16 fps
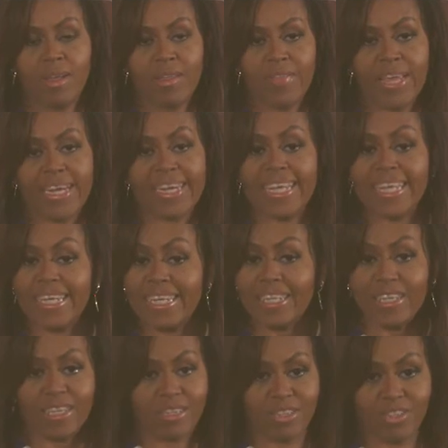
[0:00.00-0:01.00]
they didn't
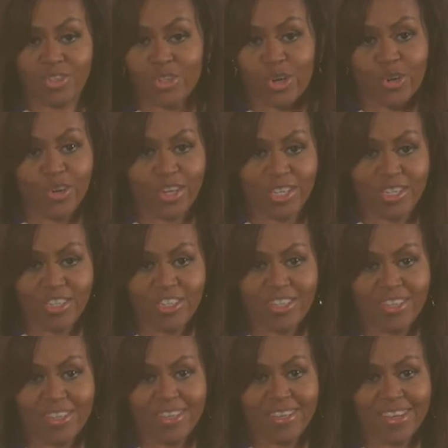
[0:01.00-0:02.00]
get
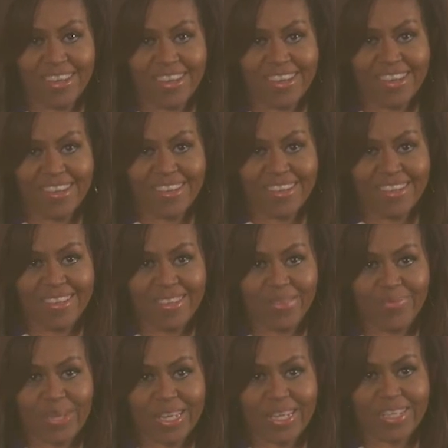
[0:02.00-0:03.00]
discouraged uh,
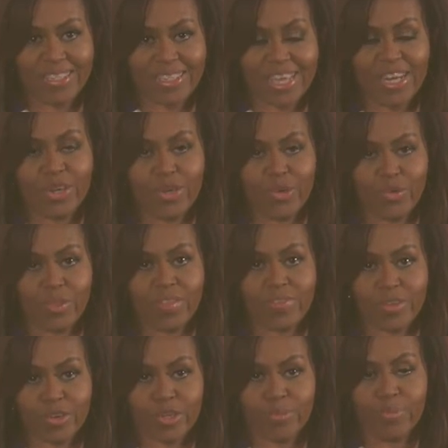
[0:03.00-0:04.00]
because they knew that
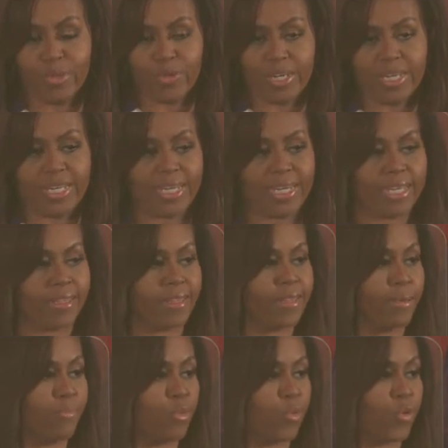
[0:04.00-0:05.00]
their community
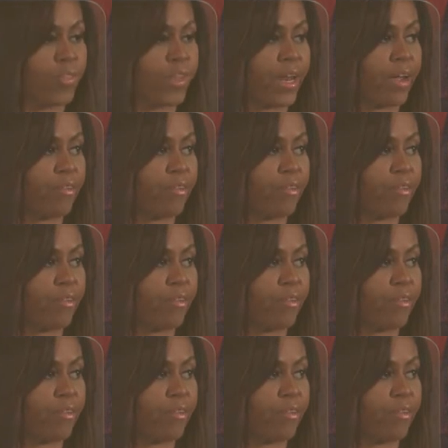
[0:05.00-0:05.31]
needed them more than